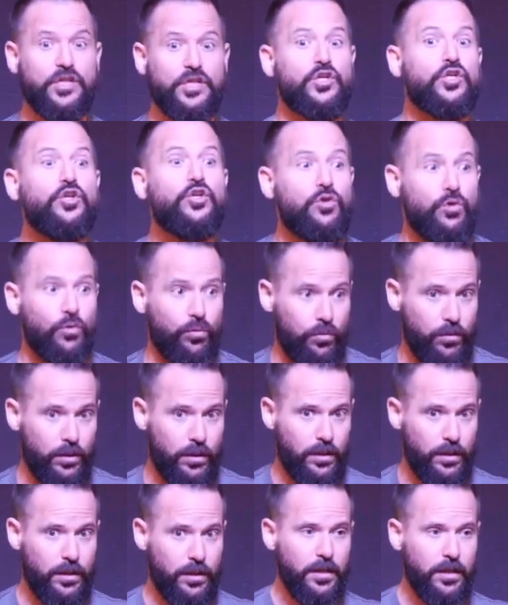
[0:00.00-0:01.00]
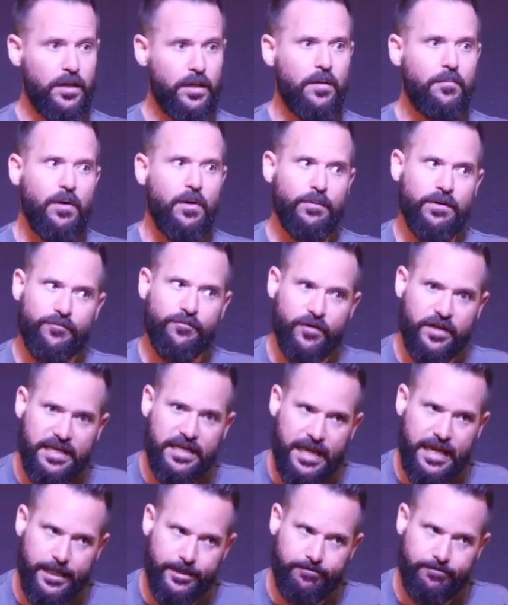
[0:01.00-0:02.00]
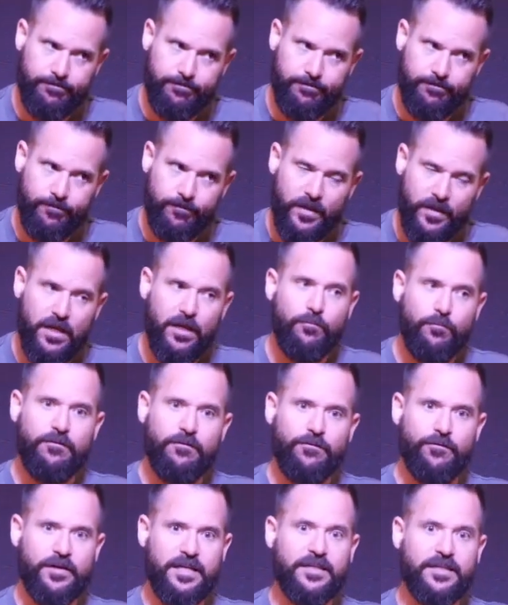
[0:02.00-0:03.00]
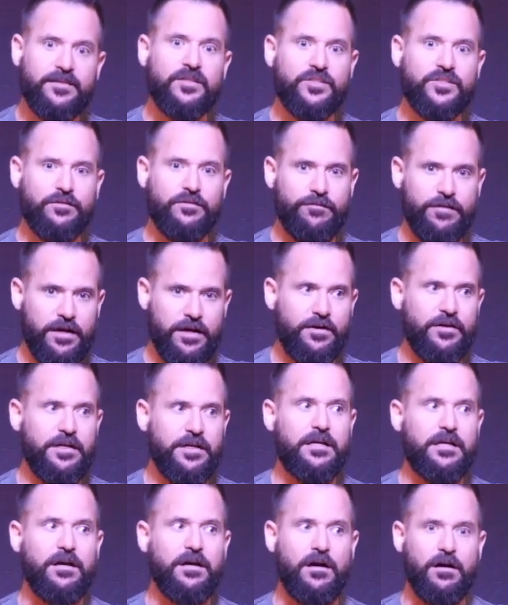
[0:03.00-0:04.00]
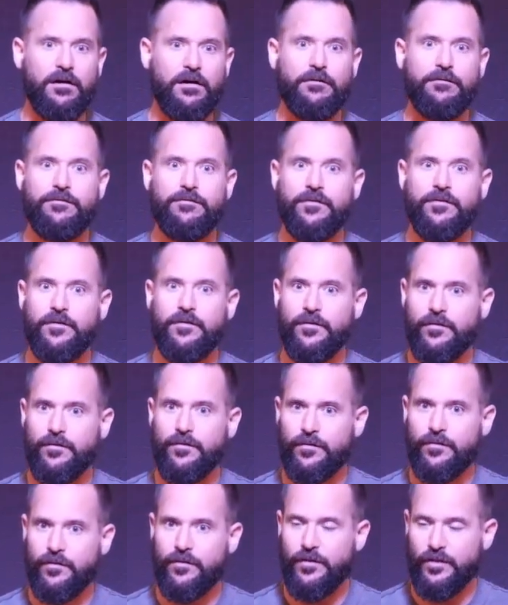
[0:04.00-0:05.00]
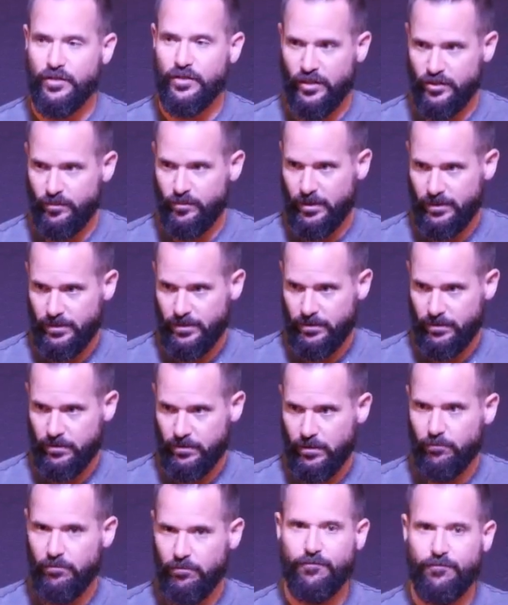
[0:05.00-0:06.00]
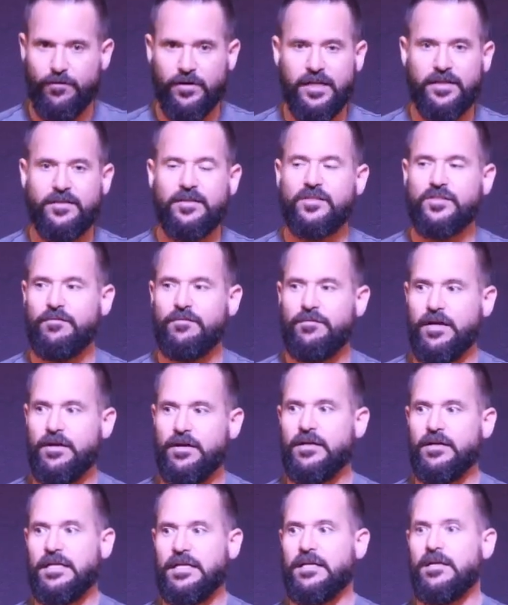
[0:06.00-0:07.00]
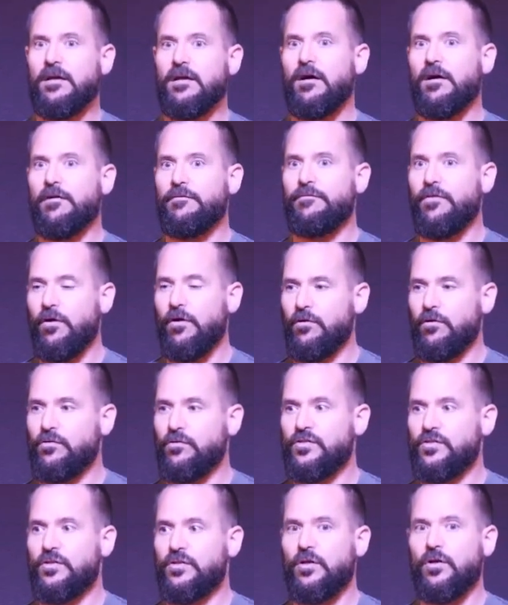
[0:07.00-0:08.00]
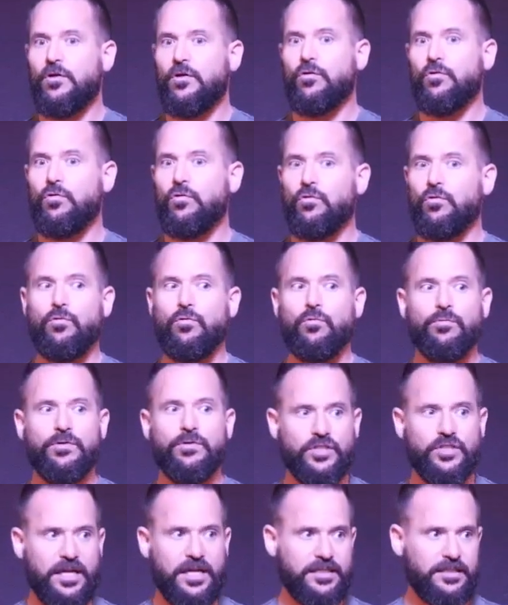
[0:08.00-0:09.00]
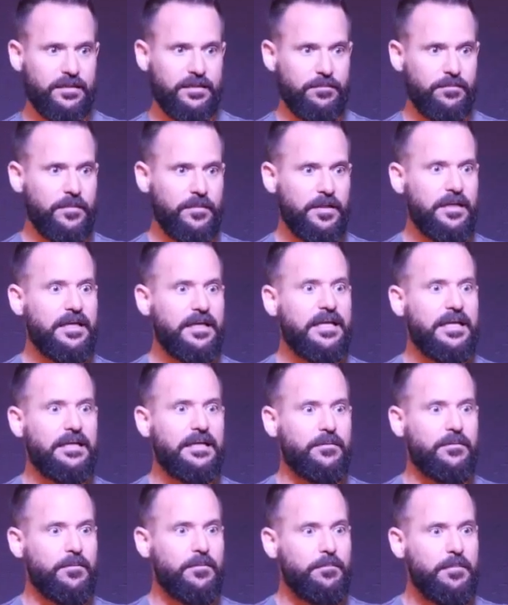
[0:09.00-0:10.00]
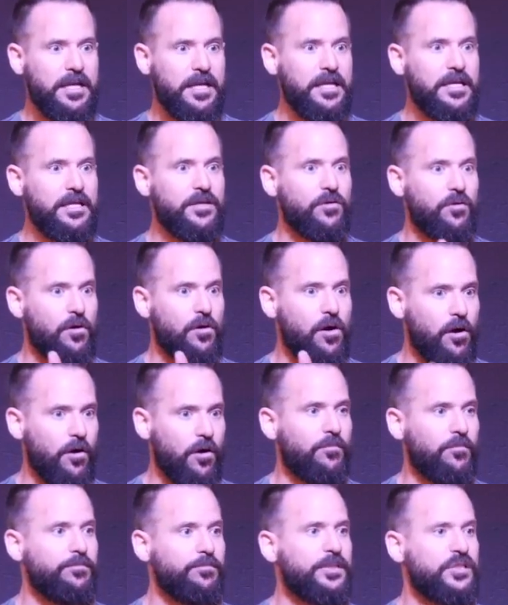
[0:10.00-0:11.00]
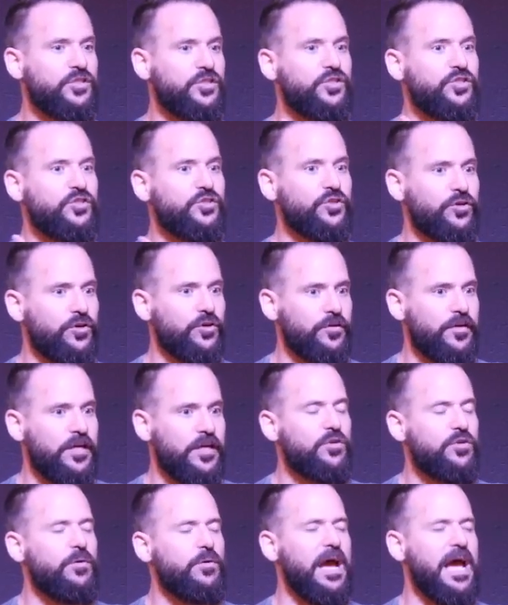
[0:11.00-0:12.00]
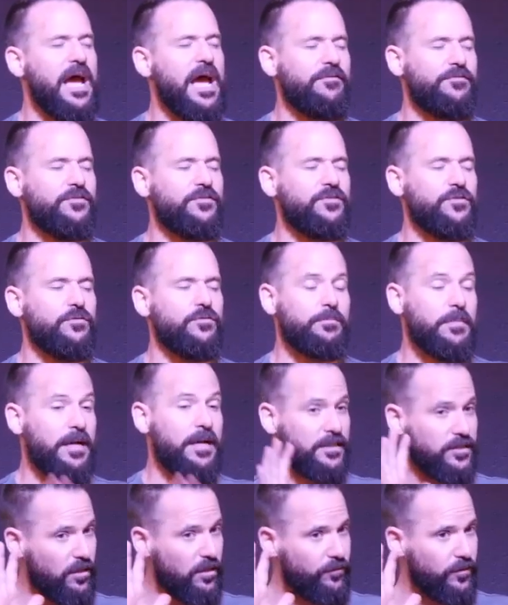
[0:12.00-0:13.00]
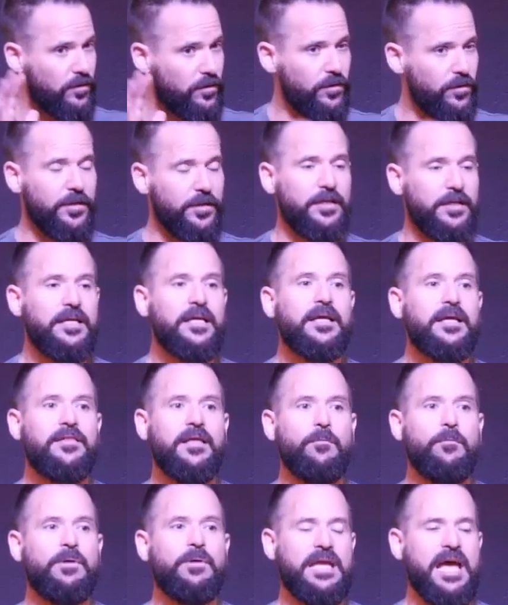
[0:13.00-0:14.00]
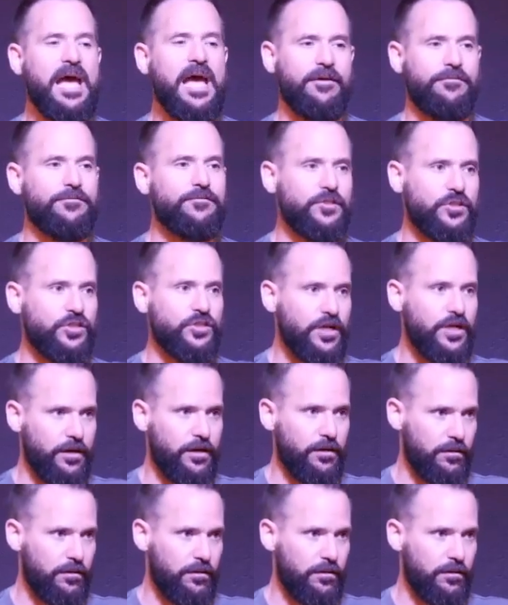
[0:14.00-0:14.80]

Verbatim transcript: new. But we forget. We forget the severity of the judgment. We forget the severity of those who reject him. And may your heart be stirred that you have to, myself included, that we have to share.